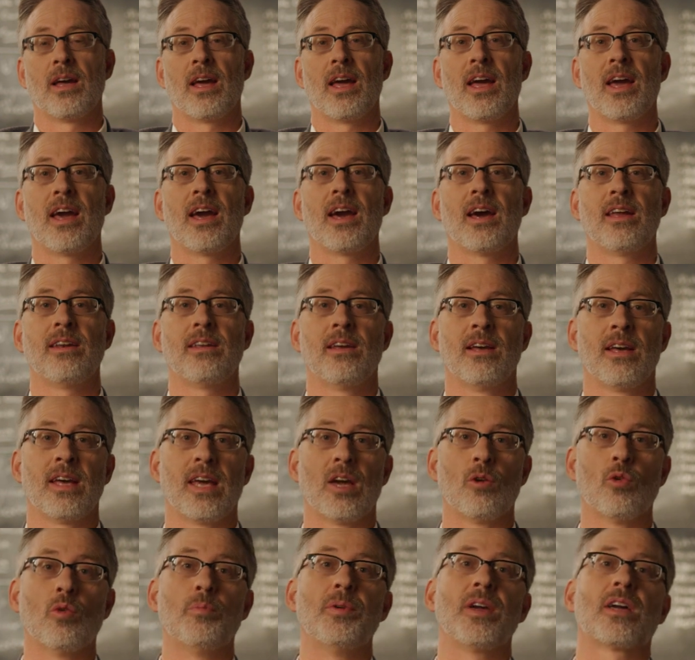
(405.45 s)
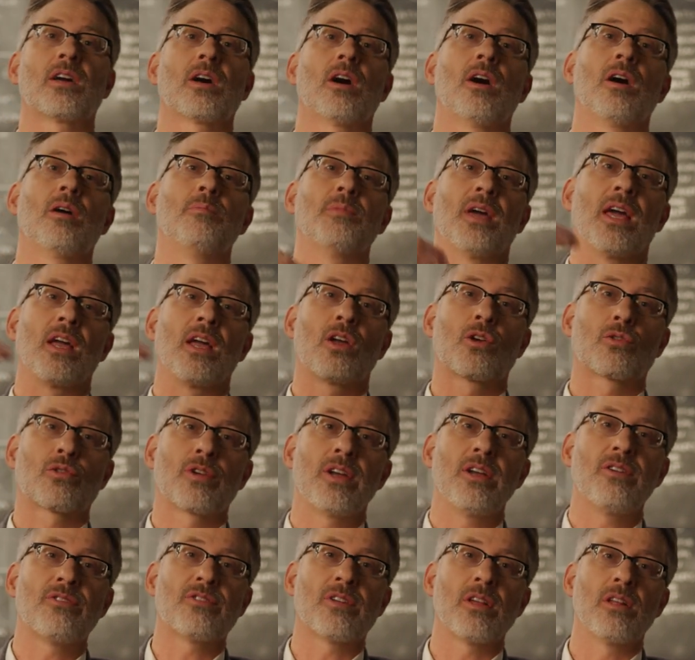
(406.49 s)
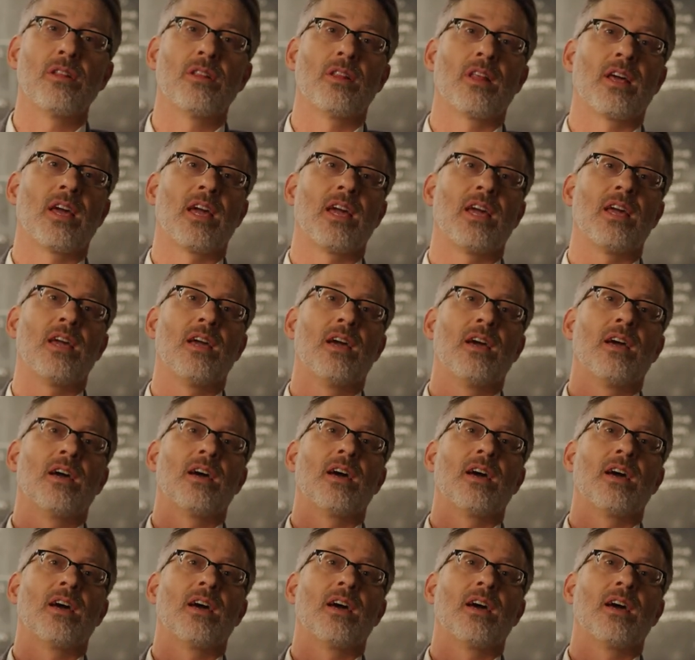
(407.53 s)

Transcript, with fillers: And it will become increasingly